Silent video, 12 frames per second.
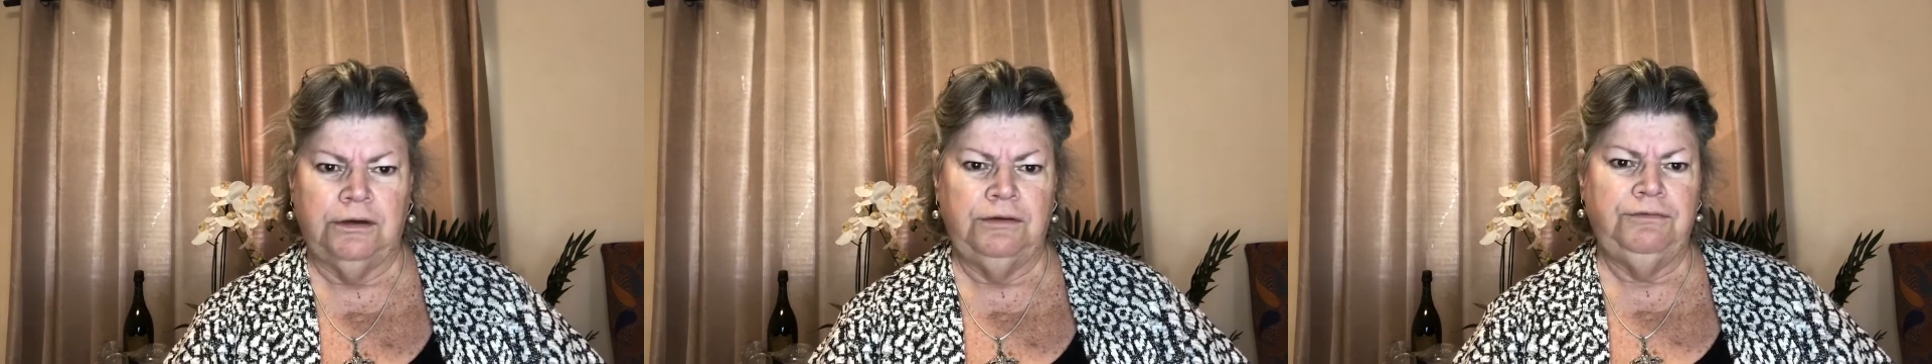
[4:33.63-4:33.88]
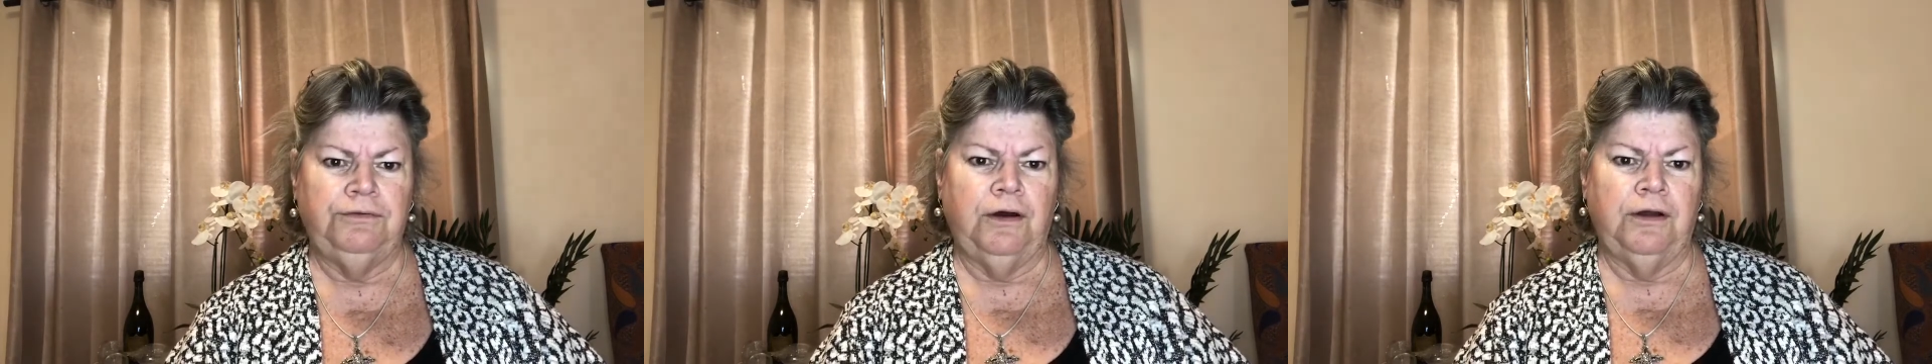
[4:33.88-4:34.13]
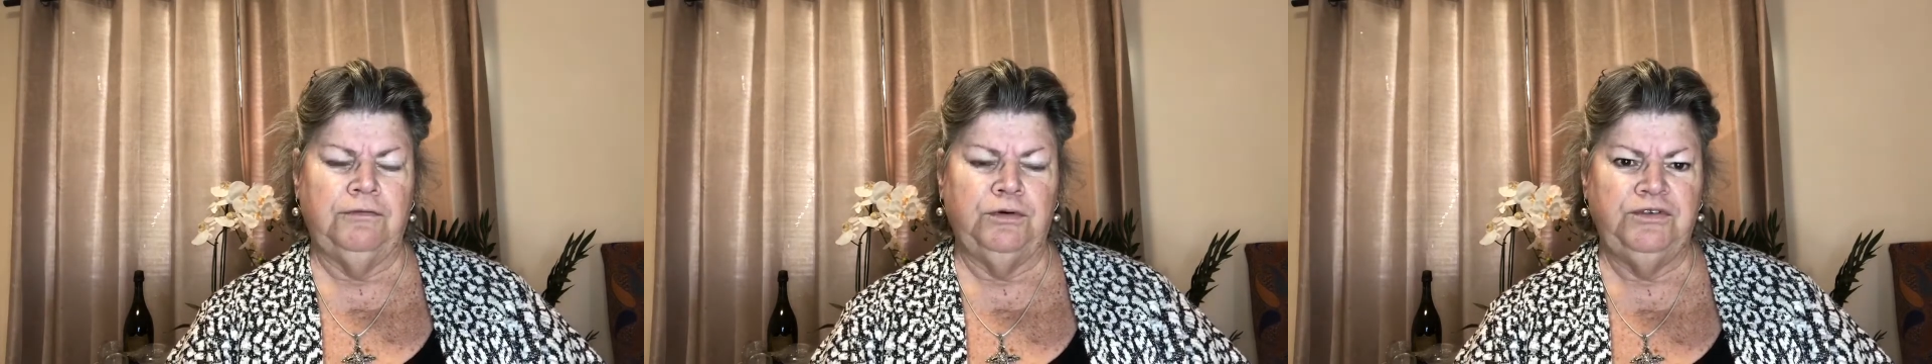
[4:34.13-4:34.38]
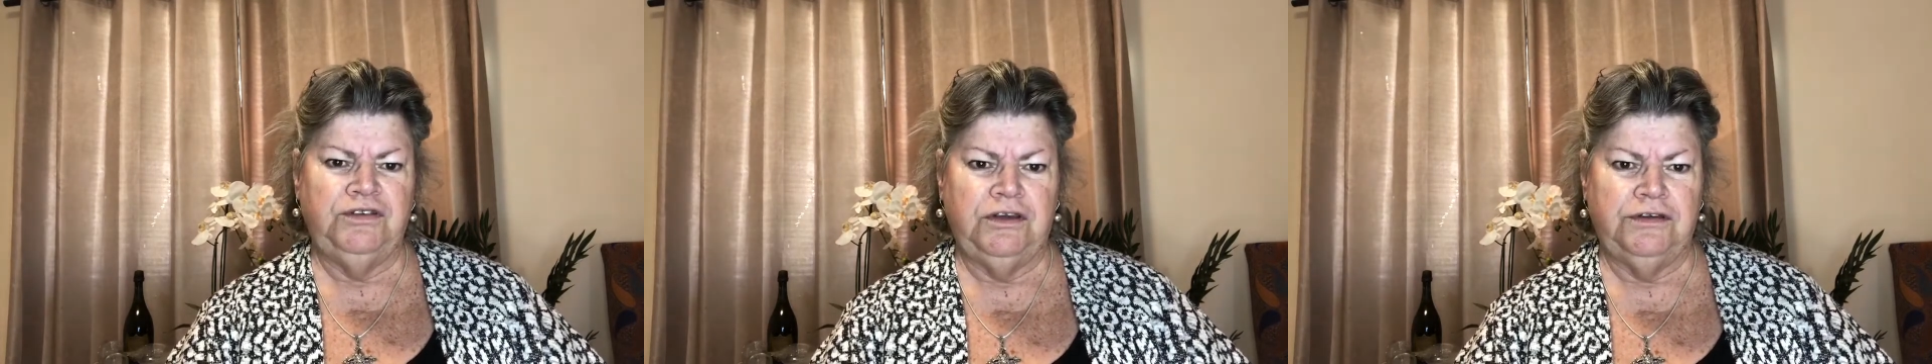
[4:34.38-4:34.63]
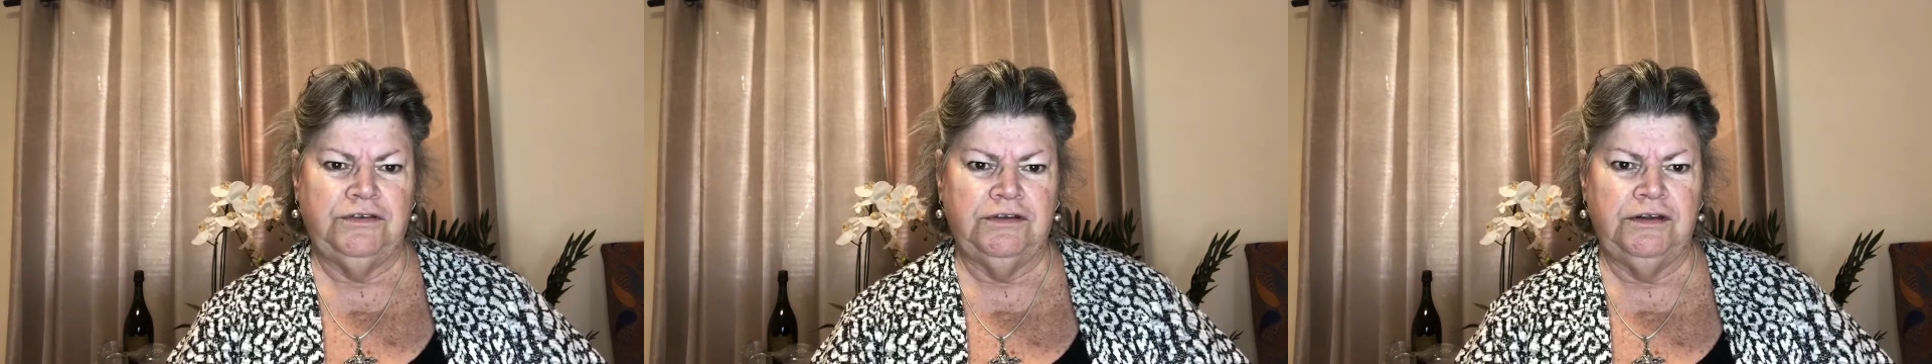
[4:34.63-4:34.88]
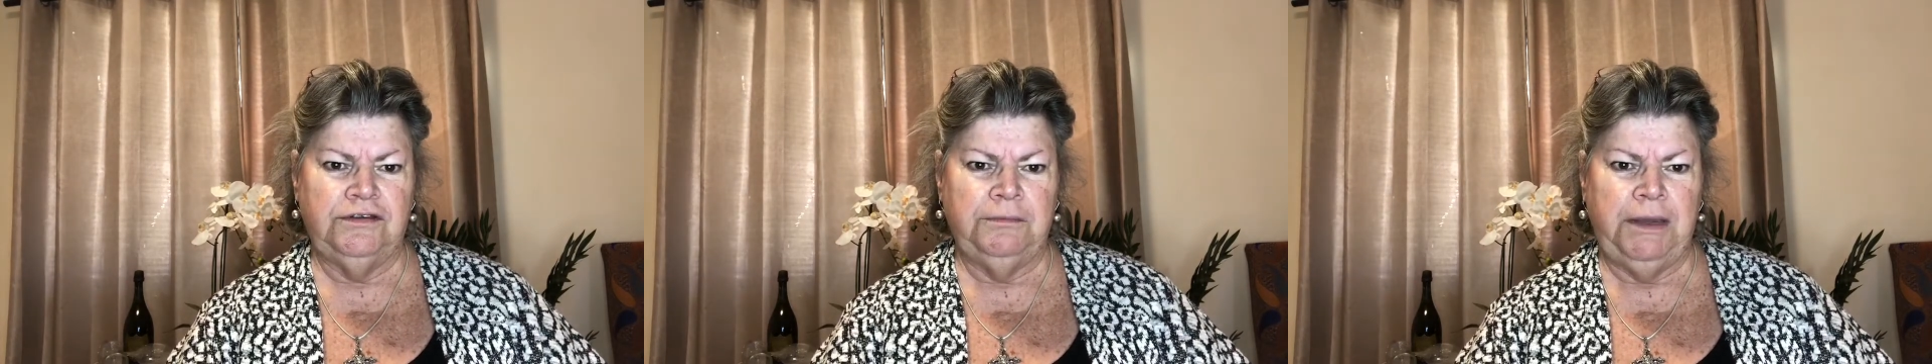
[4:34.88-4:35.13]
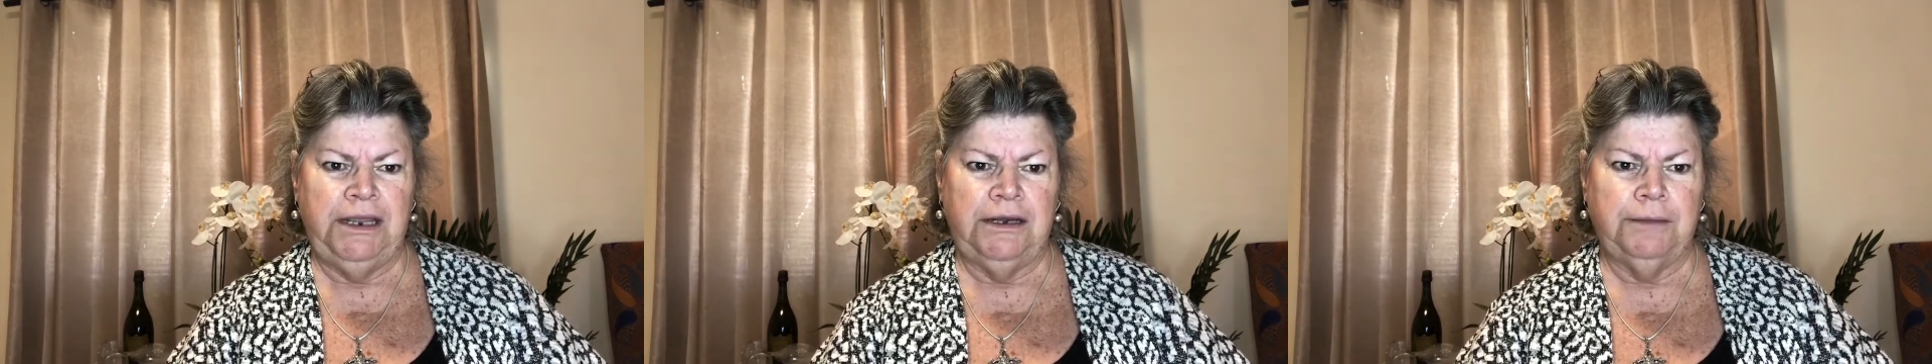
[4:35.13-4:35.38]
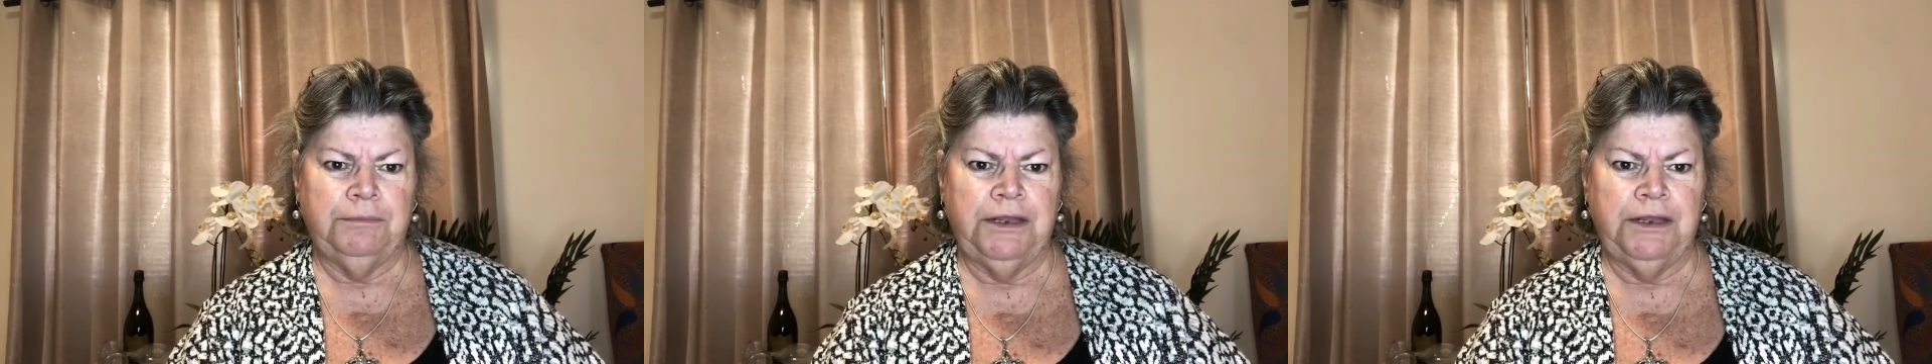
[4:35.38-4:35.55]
5 or 6 and there's a man up